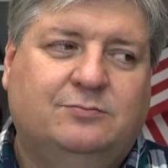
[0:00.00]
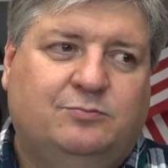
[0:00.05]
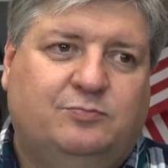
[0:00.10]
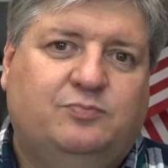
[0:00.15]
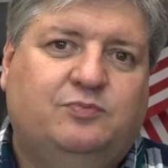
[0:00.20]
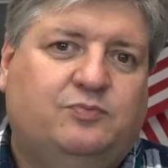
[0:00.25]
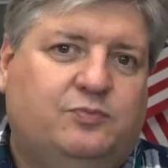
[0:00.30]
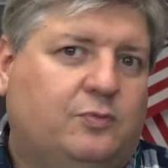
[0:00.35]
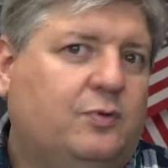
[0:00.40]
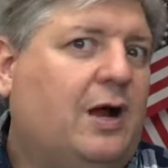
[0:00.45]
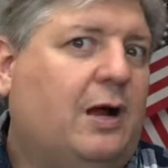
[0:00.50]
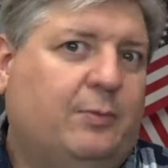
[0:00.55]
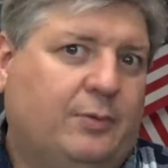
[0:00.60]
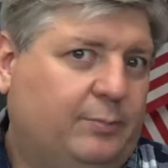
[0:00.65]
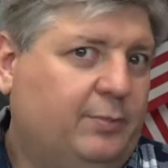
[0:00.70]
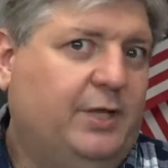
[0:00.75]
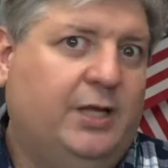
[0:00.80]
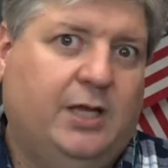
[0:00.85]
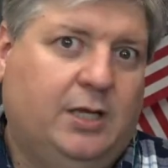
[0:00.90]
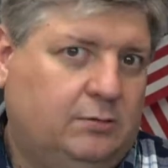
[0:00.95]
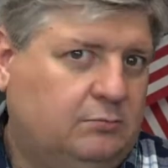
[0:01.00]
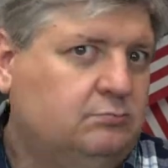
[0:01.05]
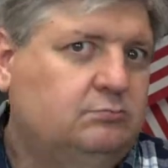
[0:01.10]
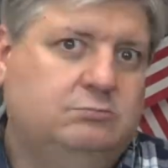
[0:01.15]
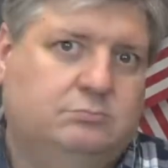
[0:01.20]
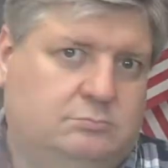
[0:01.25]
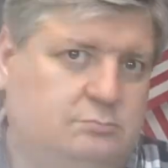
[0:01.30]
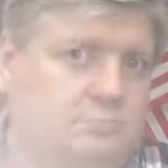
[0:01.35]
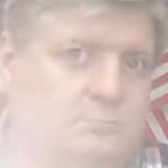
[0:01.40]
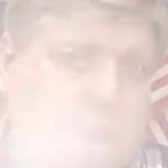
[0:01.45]
Probably.
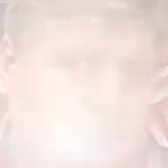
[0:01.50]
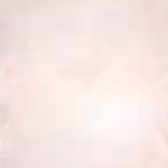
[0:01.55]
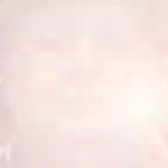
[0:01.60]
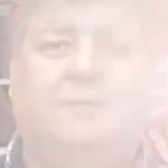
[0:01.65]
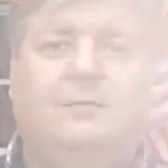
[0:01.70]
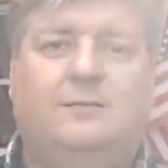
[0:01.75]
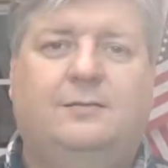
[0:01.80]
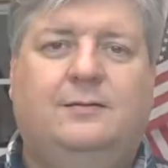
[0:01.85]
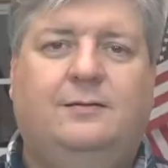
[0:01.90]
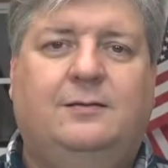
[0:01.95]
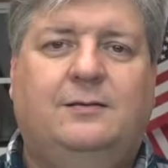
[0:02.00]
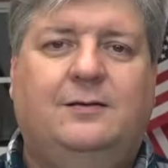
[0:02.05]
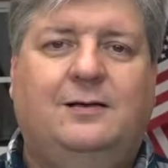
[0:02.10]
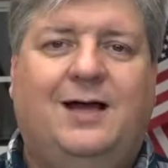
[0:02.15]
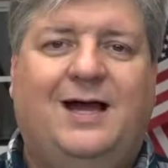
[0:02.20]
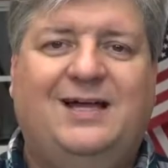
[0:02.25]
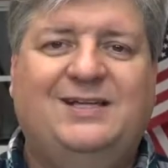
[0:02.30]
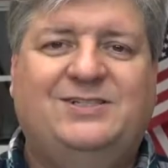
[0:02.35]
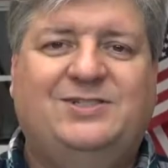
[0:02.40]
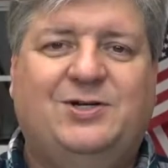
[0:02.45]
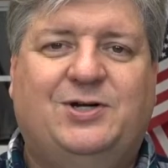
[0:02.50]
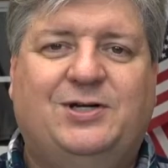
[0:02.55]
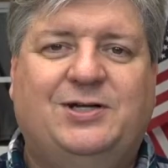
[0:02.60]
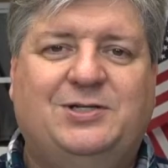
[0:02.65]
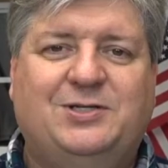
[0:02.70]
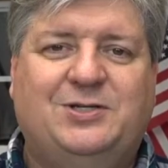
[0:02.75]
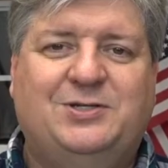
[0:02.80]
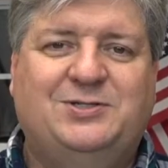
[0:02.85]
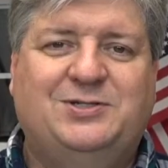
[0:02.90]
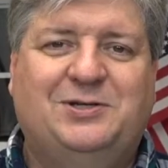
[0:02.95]
I
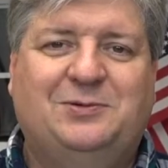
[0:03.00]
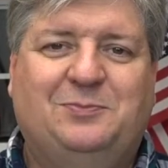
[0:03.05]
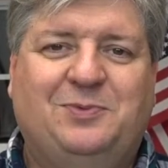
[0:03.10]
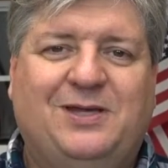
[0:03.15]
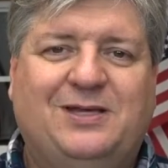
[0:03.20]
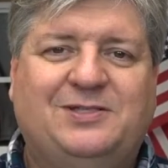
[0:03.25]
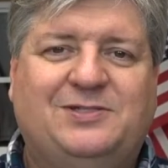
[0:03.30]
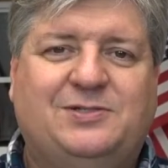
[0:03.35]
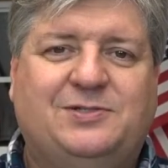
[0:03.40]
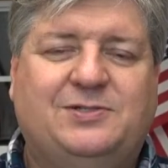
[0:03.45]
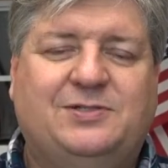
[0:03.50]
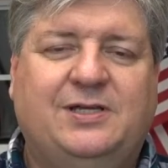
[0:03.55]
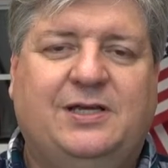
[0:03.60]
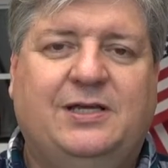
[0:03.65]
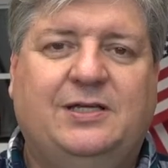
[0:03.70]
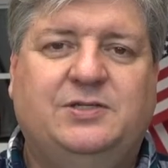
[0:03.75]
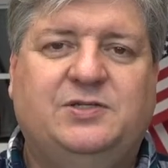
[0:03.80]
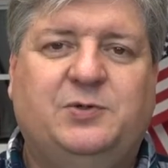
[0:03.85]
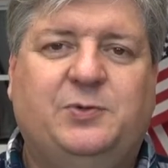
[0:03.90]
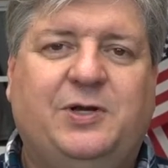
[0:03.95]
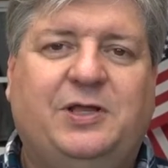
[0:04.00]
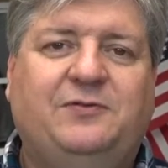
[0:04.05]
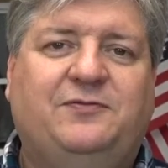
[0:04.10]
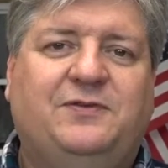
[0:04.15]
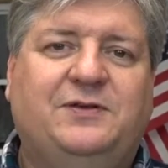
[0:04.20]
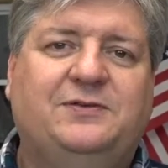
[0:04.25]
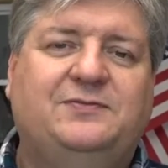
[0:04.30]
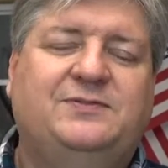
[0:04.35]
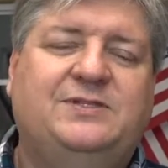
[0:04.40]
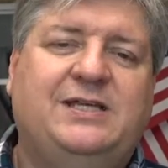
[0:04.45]
started using Pixels in
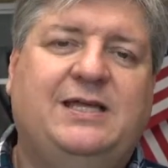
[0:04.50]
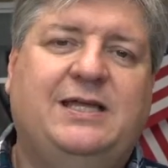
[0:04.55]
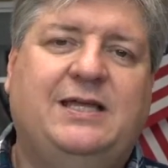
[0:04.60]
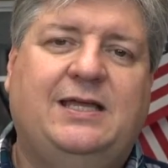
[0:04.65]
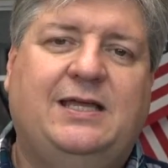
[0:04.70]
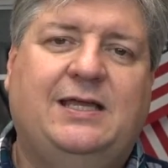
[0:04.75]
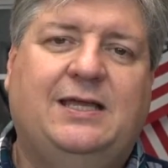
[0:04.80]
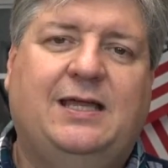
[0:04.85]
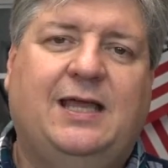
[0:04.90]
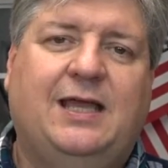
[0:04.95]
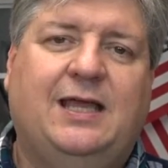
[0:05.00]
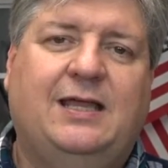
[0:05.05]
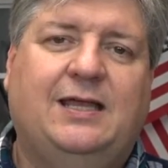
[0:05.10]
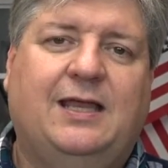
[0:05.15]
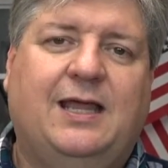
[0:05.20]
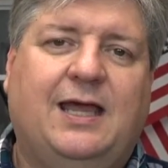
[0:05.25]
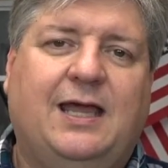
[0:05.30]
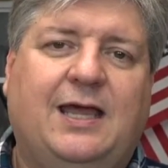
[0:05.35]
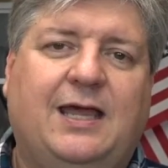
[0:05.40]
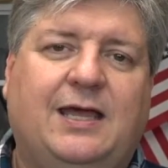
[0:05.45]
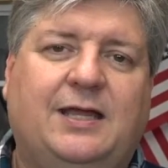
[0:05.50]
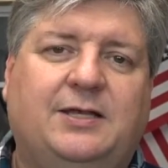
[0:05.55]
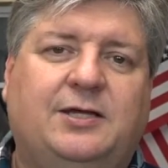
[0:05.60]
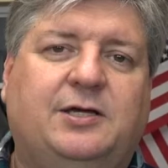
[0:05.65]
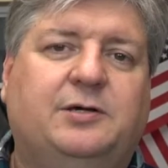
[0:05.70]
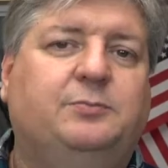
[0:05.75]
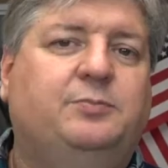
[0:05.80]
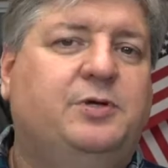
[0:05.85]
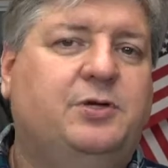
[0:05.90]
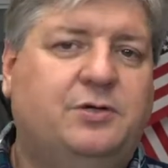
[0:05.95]
2015 and had
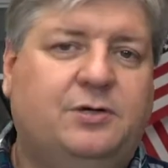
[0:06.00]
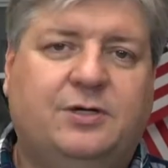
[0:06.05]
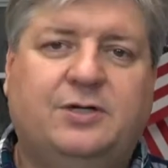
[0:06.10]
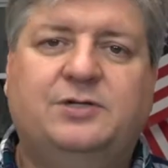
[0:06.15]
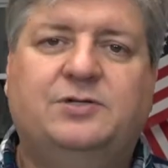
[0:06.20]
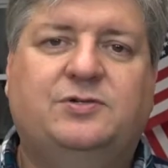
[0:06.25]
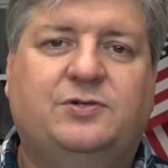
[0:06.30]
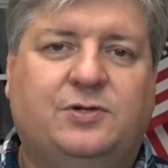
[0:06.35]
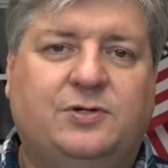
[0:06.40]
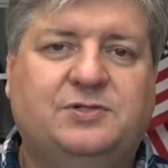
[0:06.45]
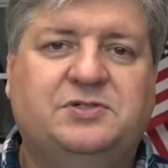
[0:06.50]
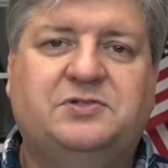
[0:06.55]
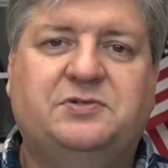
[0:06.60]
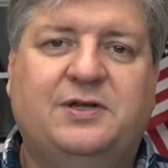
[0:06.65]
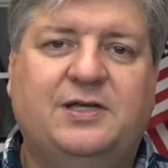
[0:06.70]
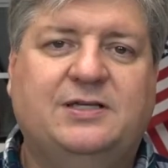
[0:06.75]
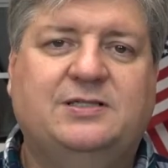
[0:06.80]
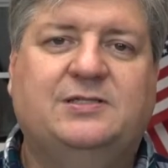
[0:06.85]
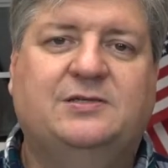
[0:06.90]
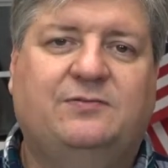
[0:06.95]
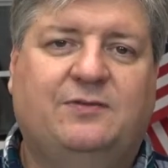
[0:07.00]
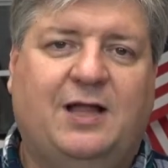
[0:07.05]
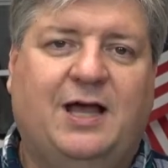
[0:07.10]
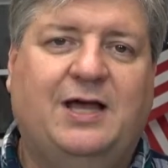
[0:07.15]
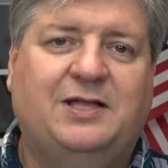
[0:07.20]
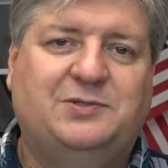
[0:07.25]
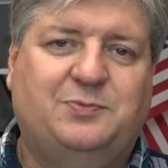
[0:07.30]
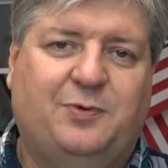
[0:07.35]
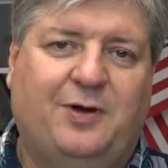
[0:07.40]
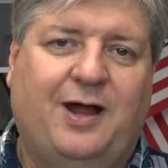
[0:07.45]
computer-controlled strings of
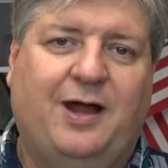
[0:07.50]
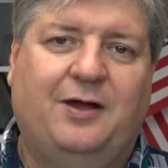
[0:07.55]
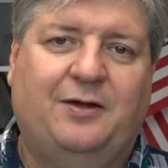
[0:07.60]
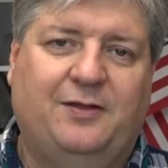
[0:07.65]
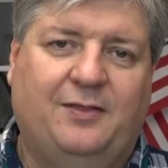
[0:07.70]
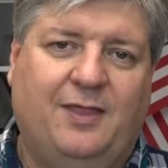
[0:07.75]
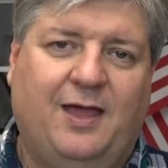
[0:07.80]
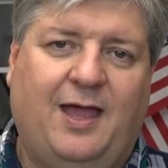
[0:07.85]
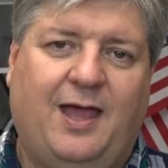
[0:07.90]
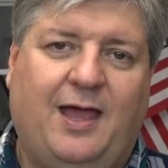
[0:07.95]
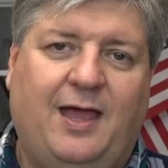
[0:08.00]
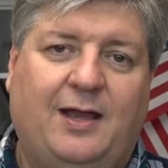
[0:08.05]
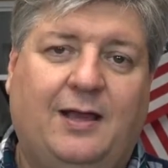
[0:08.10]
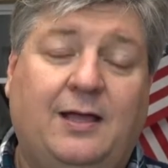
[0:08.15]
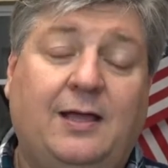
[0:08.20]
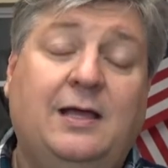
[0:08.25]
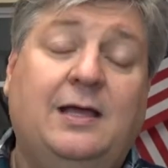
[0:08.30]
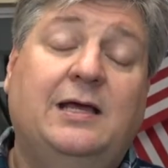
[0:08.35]
lights prior to that.